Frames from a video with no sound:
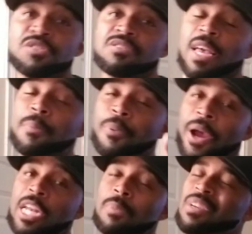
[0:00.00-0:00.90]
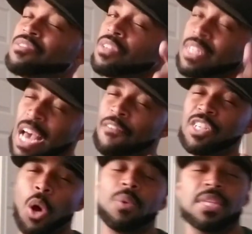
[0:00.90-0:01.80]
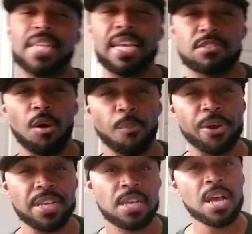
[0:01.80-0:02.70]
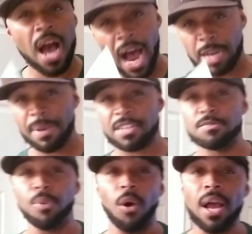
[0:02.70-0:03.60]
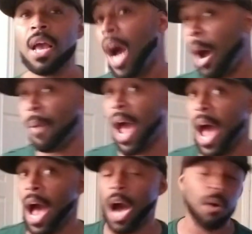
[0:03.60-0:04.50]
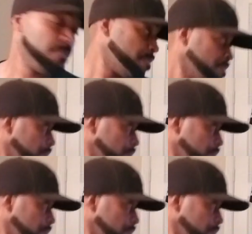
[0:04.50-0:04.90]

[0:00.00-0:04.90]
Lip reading: you stay prayed up because you never know what the day is going to bring you. Holla back at your boy. I'm out.